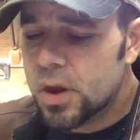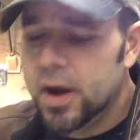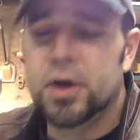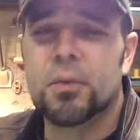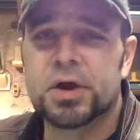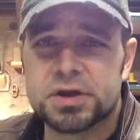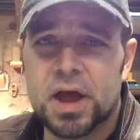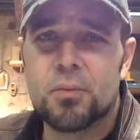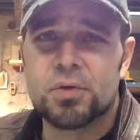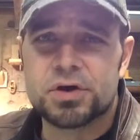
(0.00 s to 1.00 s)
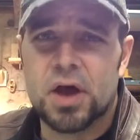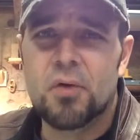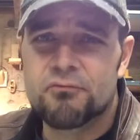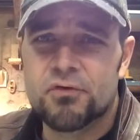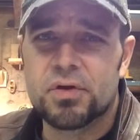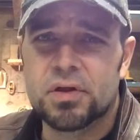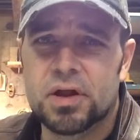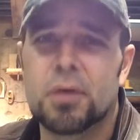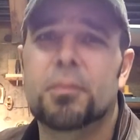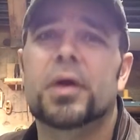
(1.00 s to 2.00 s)
Anyways, that was helpful a
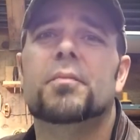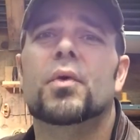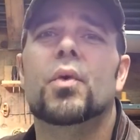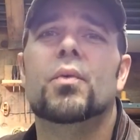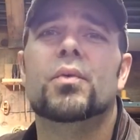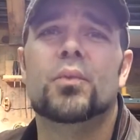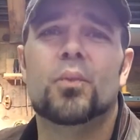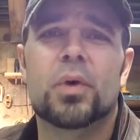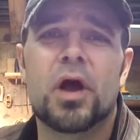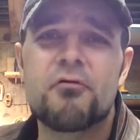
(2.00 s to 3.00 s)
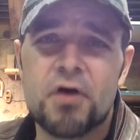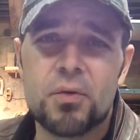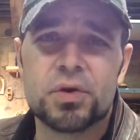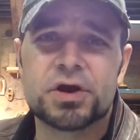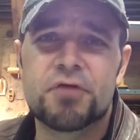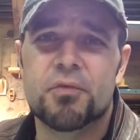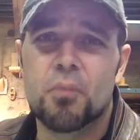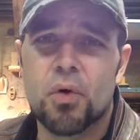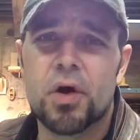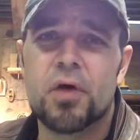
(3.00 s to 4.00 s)
little bit, but what I found was even
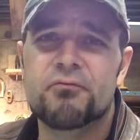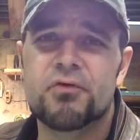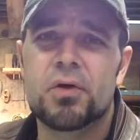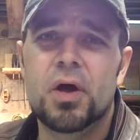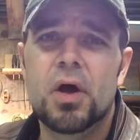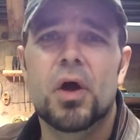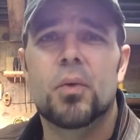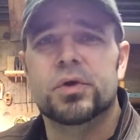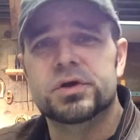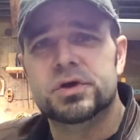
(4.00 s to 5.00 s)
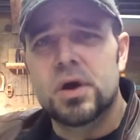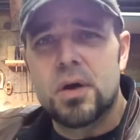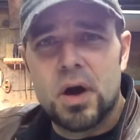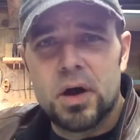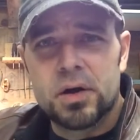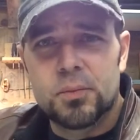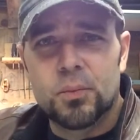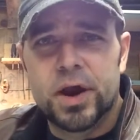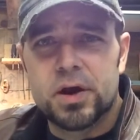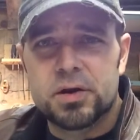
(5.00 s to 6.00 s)
more helpful was
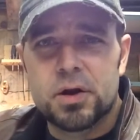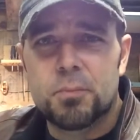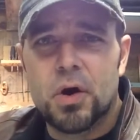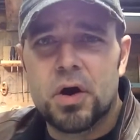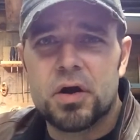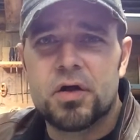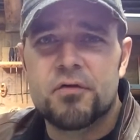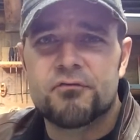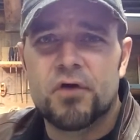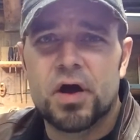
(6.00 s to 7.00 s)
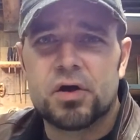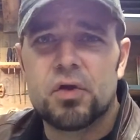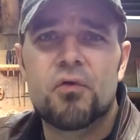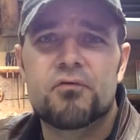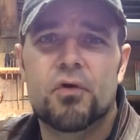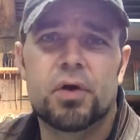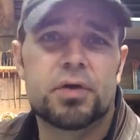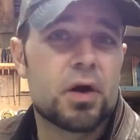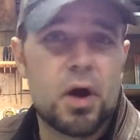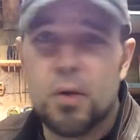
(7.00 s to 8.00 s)
we had a little bottle of clove oil
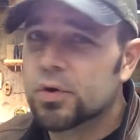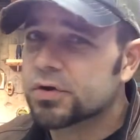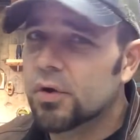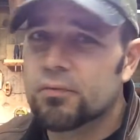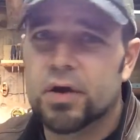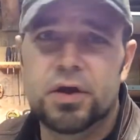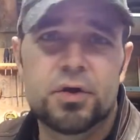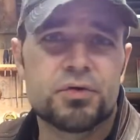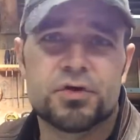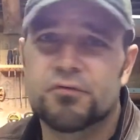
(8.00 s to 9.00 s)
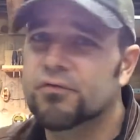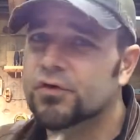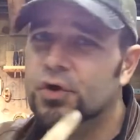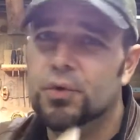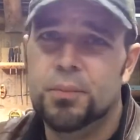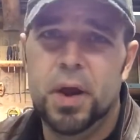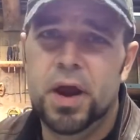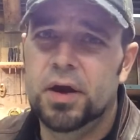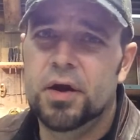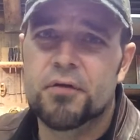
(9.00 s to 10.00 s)
that I was already using for tooth
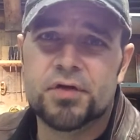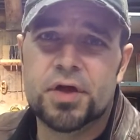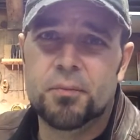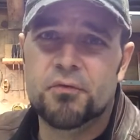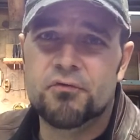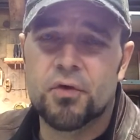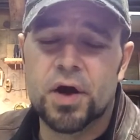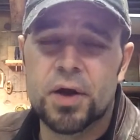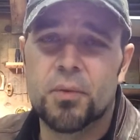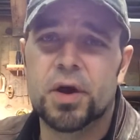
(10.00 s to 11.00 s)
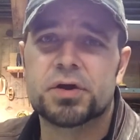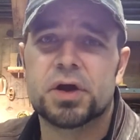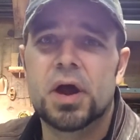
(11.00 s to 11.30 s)
pain and everything before anyways,